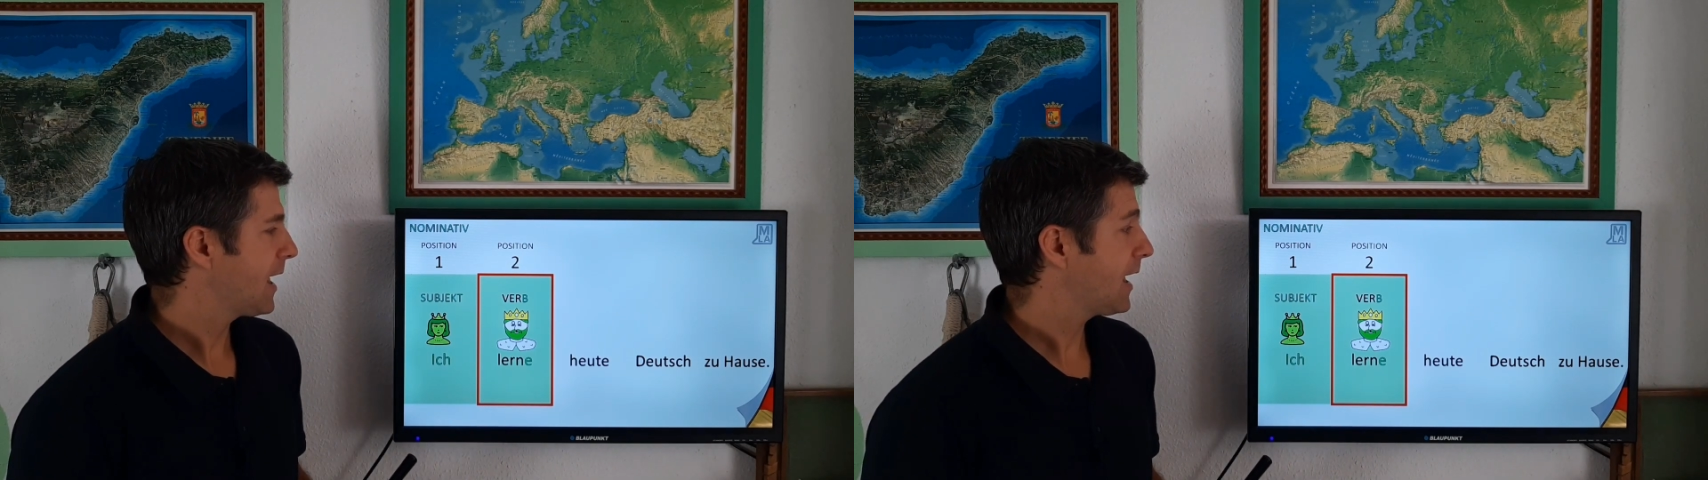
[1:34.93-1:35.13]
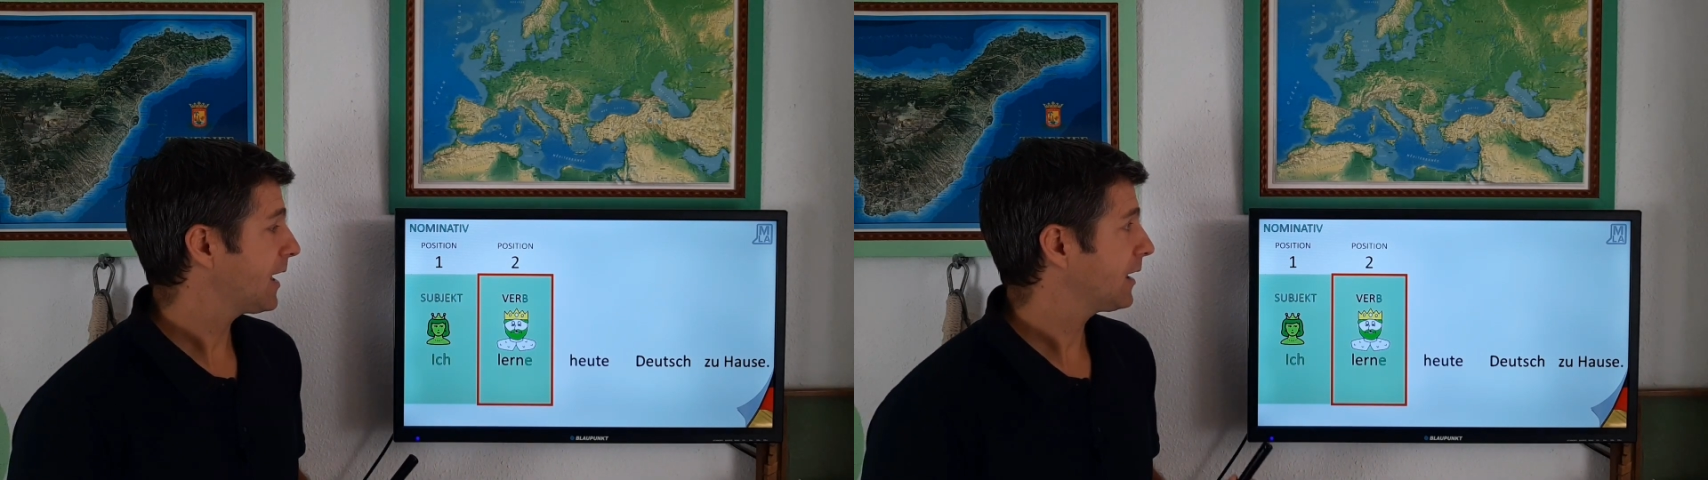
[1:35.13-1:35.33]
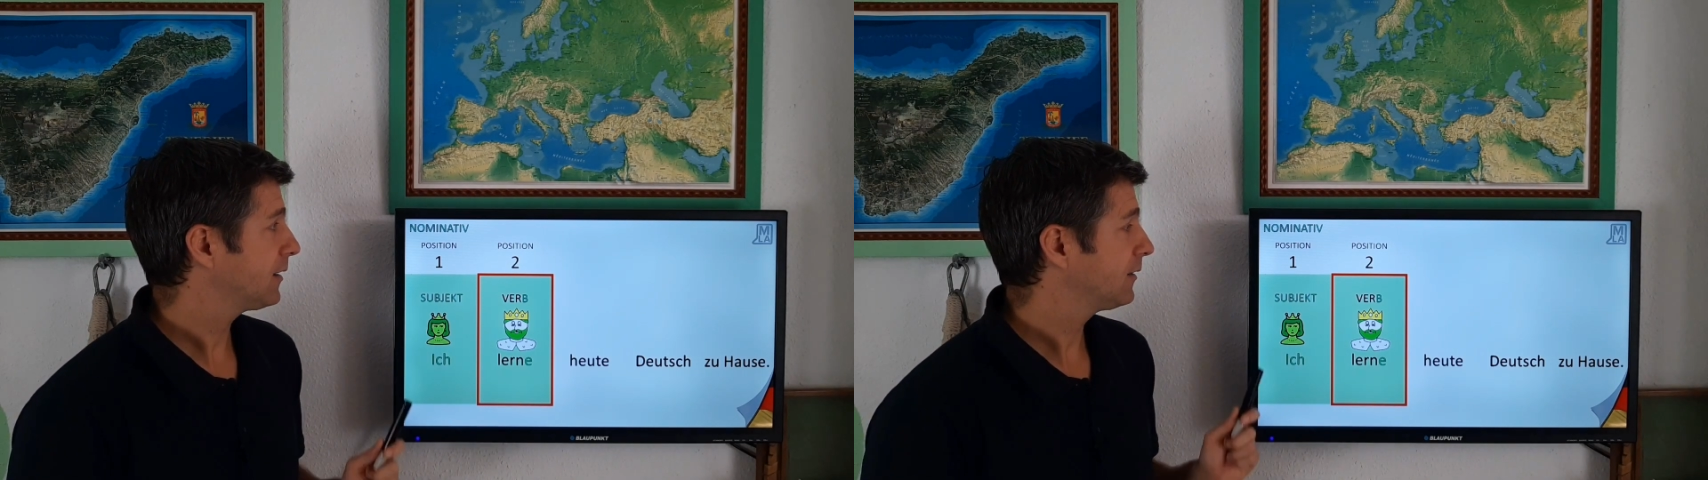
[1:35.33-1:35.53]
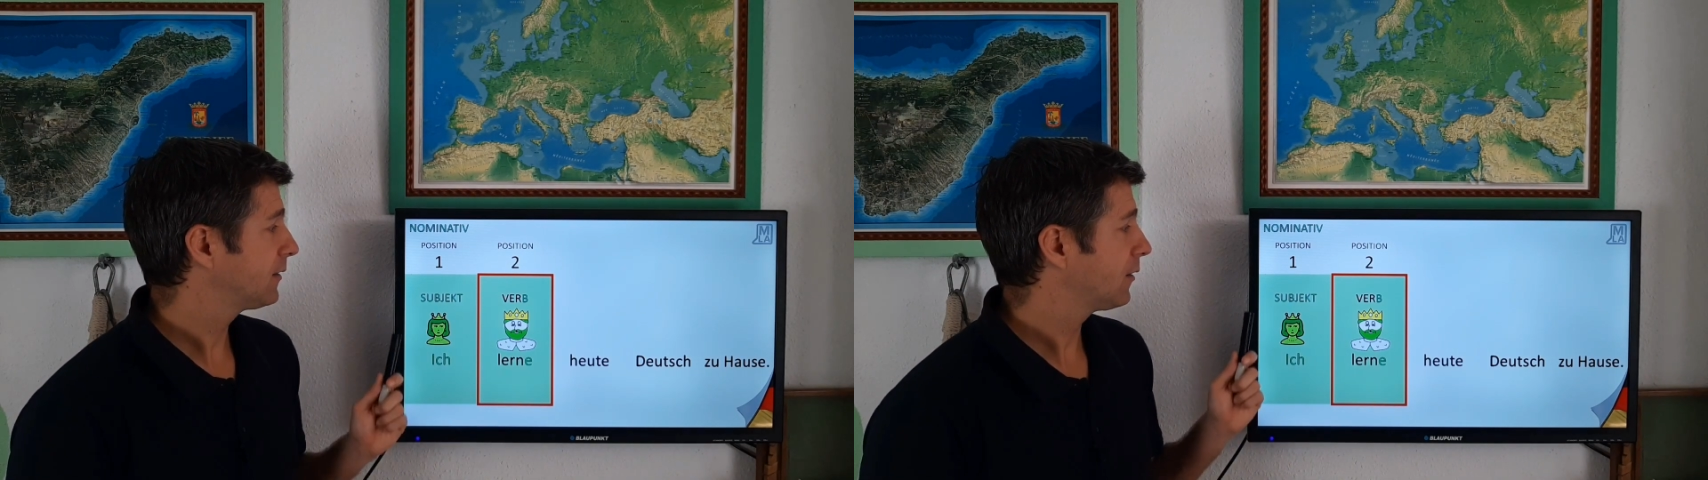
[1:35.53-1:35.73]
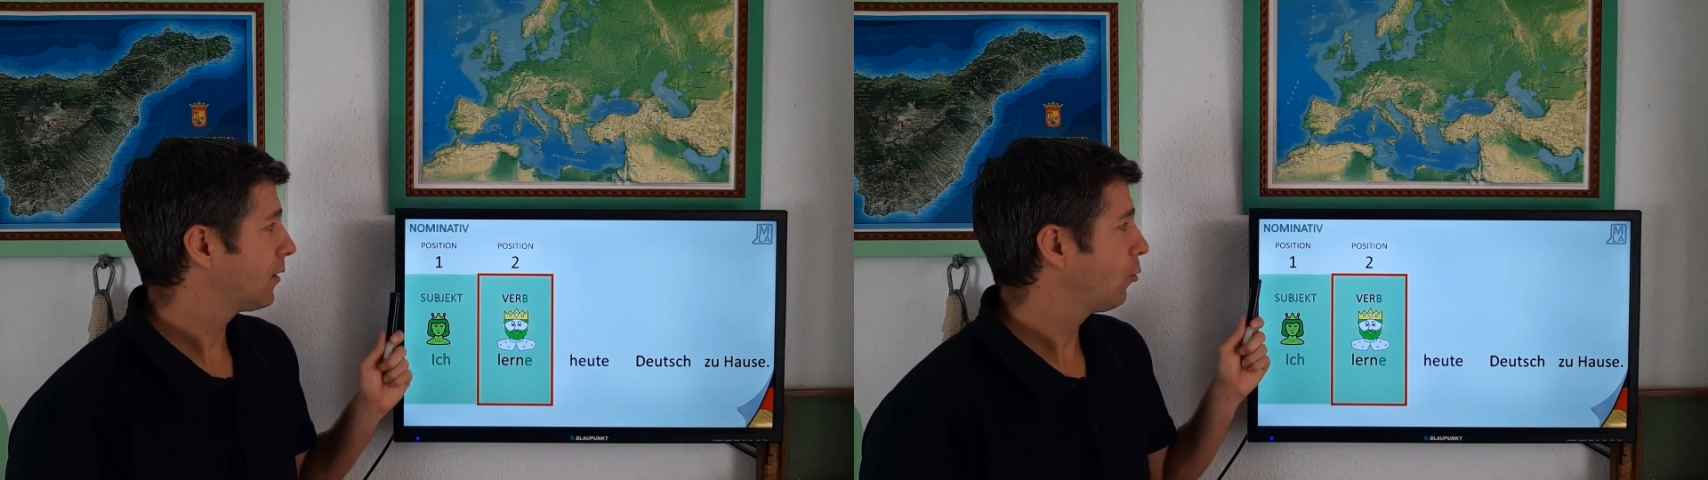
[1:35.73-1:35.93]

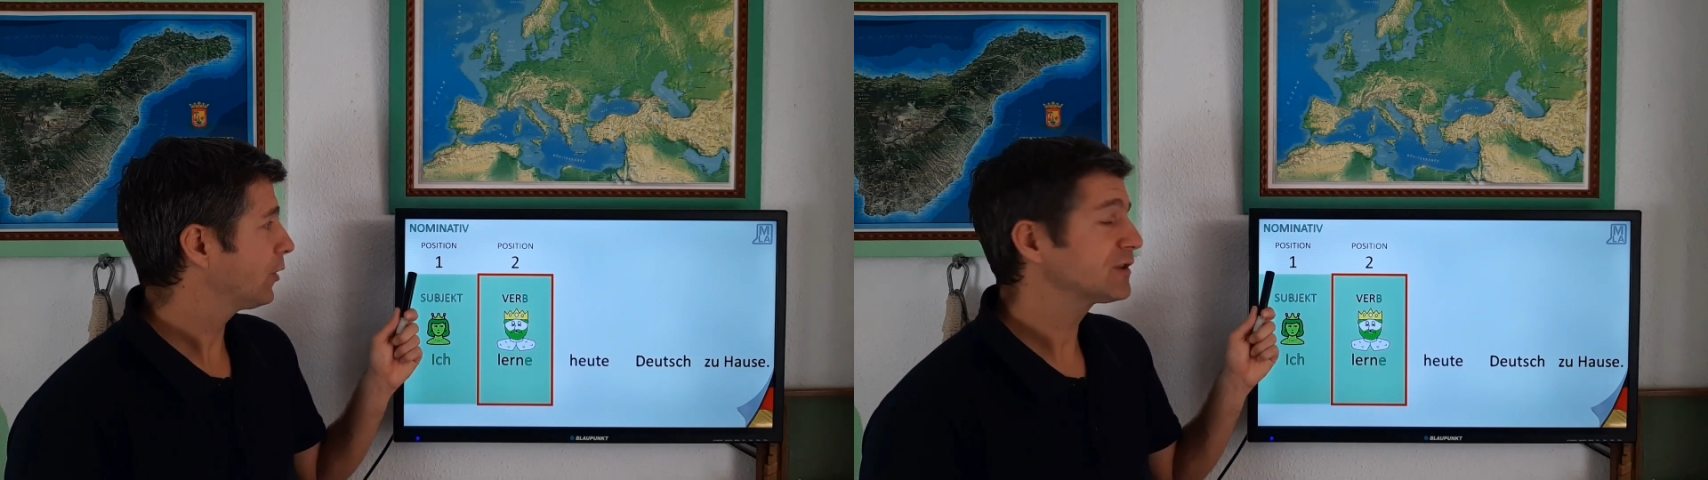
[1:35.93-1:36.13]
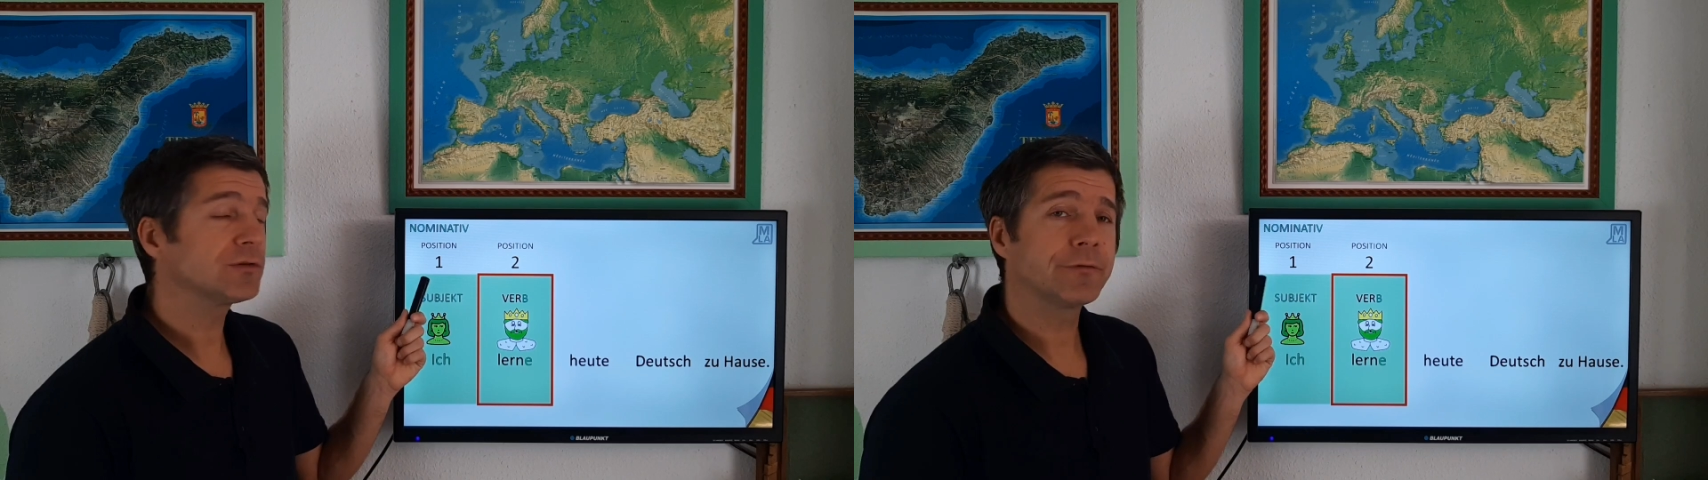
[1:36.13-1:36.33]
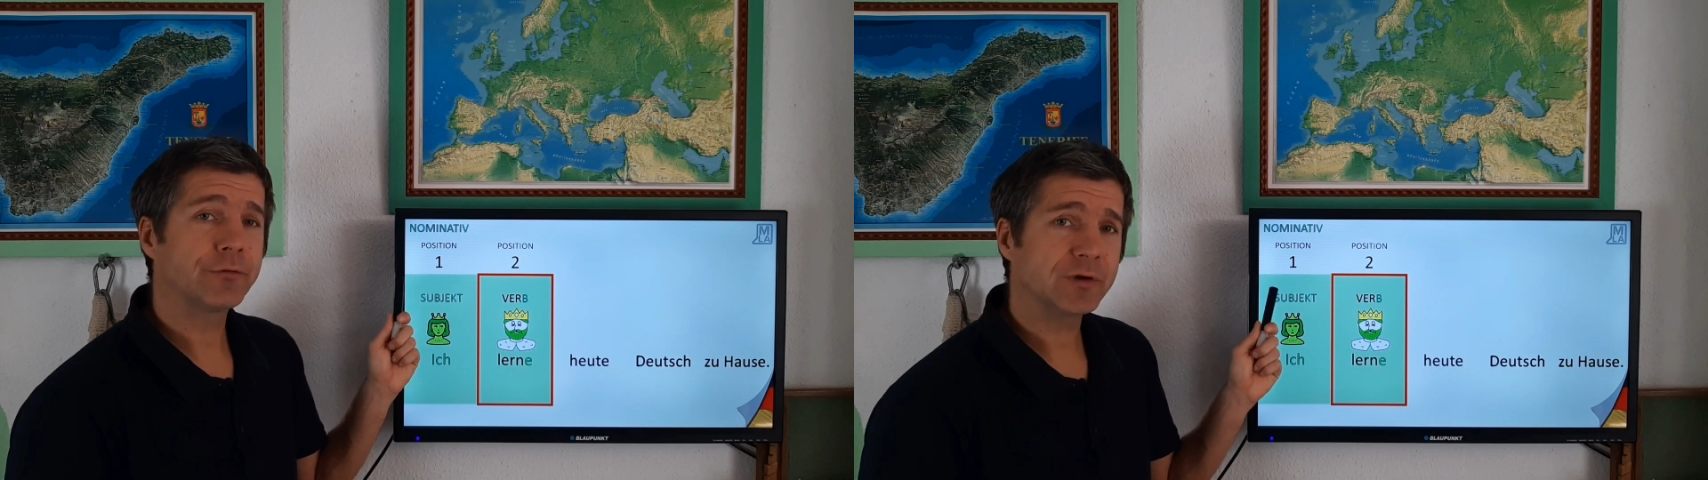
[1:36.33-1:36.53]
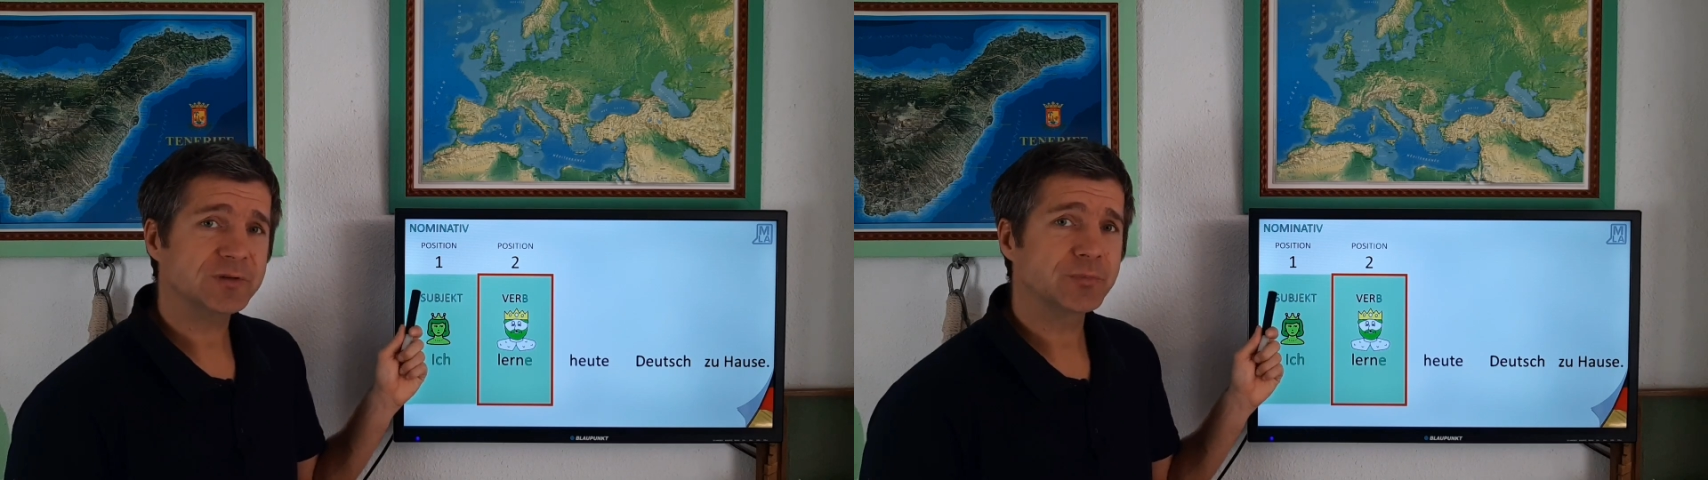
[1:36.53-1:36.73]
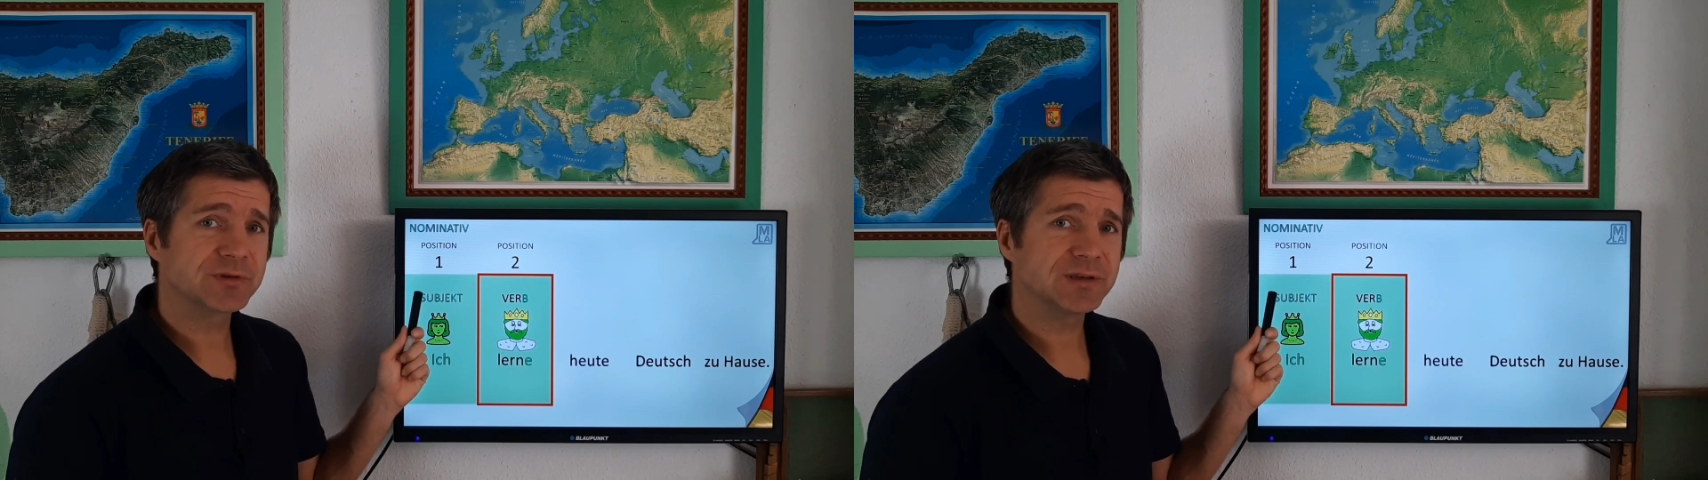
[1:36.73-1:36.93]
And what is on
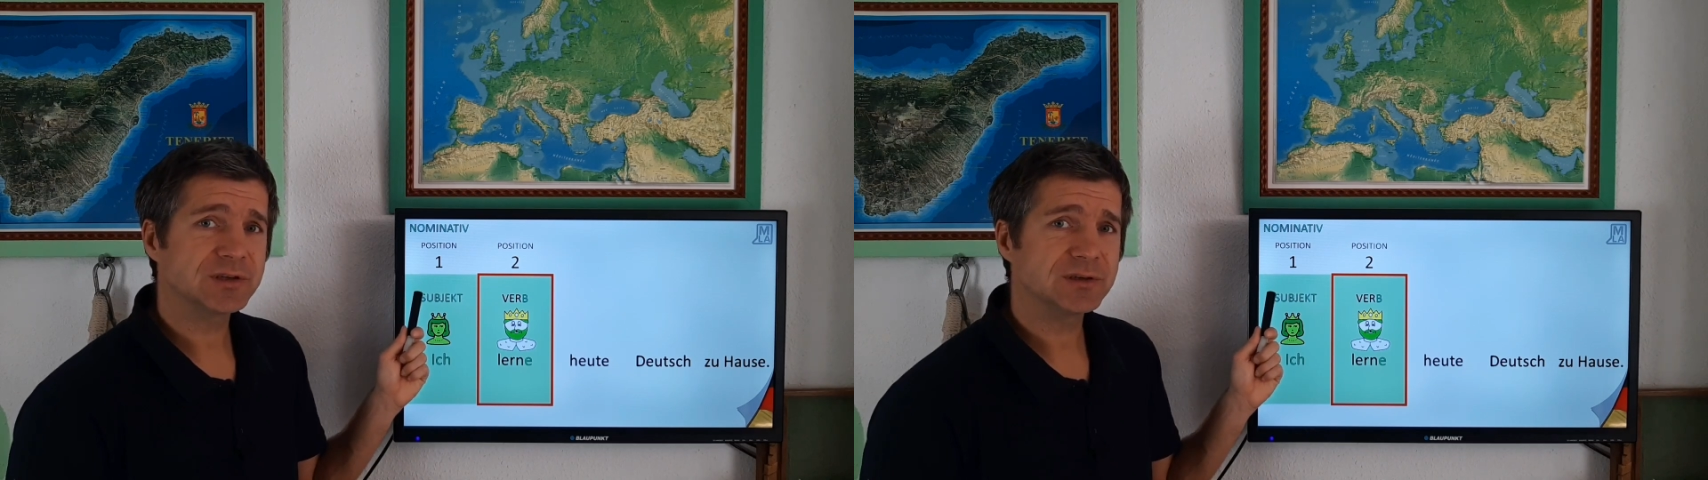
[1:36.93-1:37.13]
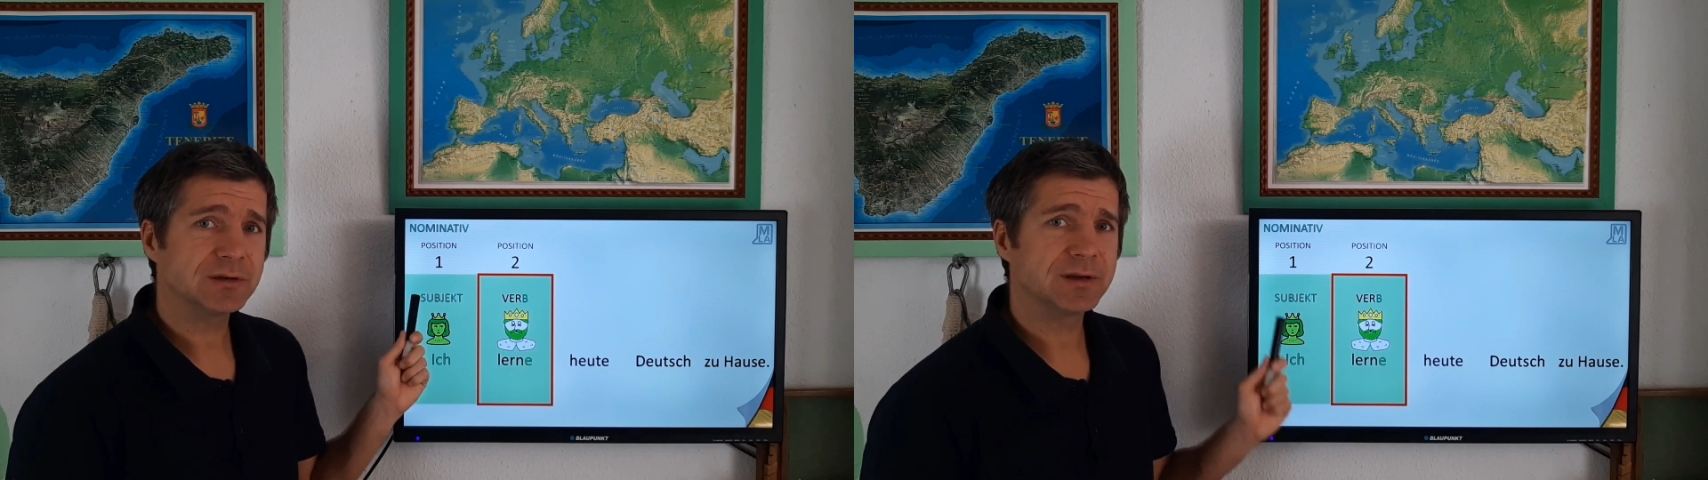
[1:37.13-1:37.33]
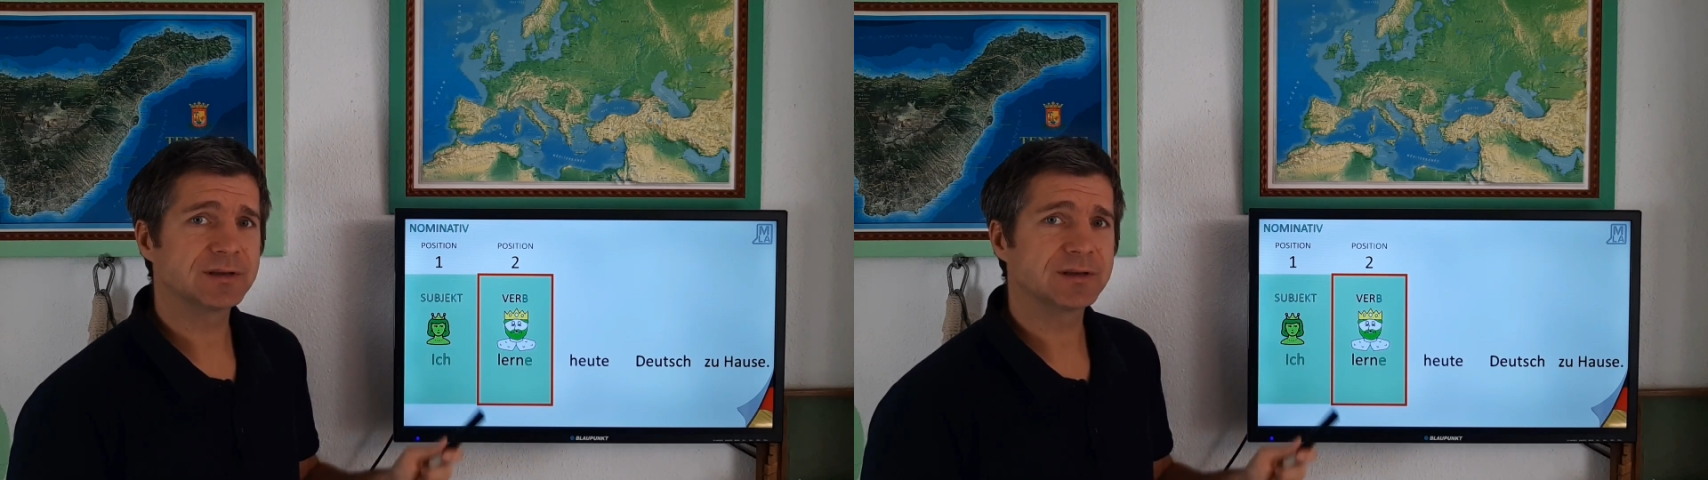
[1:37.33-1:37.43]
first position?